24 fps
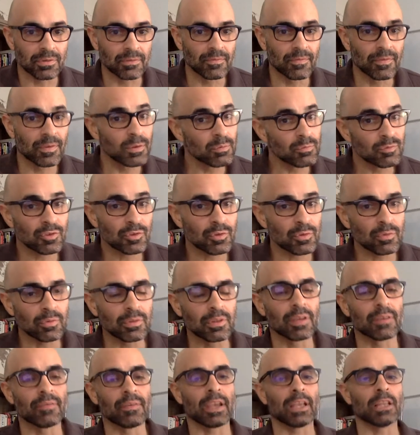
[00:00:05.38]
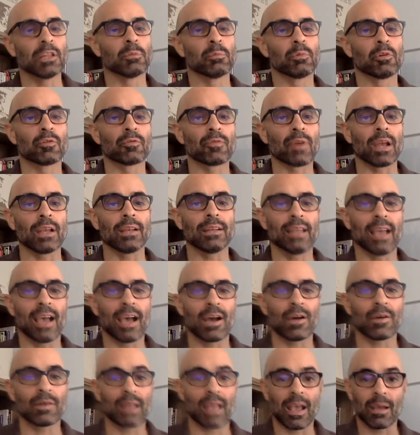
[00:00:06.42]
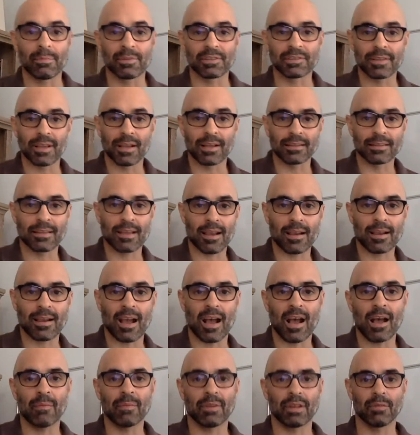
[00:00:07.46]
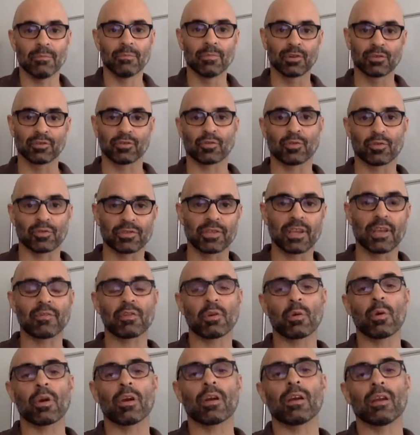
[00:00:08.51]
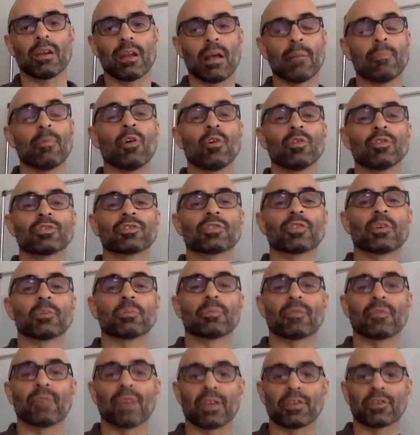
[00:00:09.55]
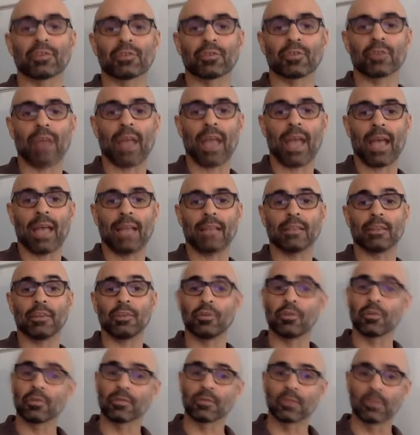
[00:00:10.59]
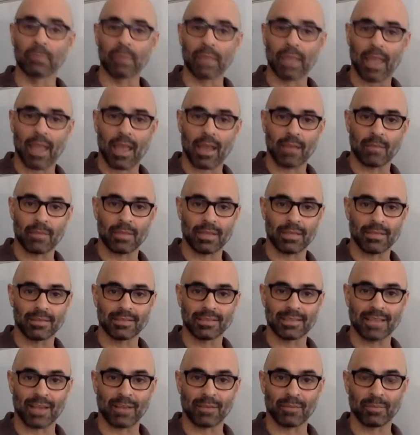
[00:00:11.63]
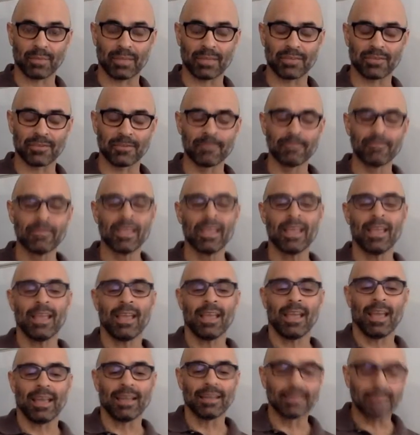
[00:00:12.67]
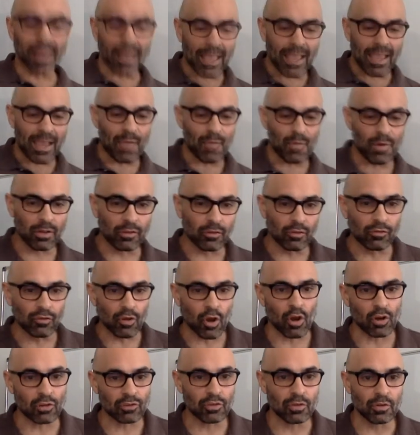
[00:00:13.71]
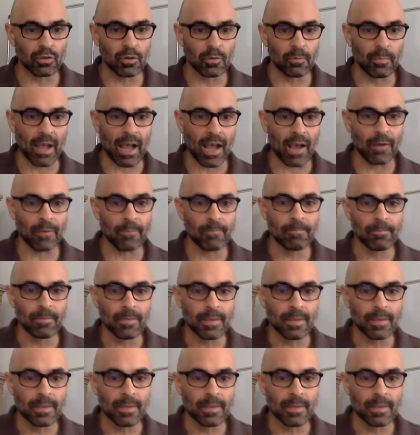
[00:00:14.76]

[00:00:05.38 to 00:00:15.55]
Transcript: Film School, available right now in Amazon.com and in bookstores everywhere. And I'm also a professor at the New York Film Academy in South Beach. And today I wanted to talk to you about